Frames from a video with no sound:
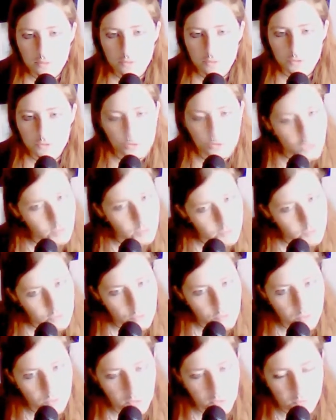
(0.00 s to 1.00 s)
You should come into
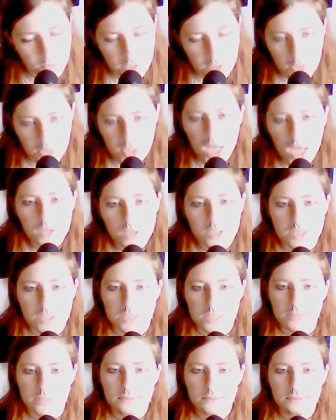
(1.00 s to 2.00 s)
the world with
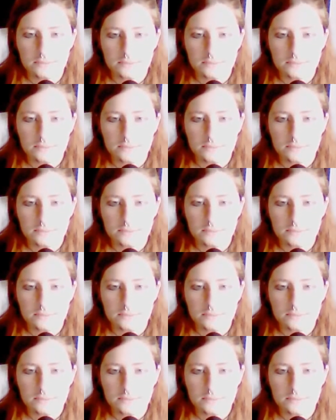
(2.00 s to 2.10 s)
curiosity,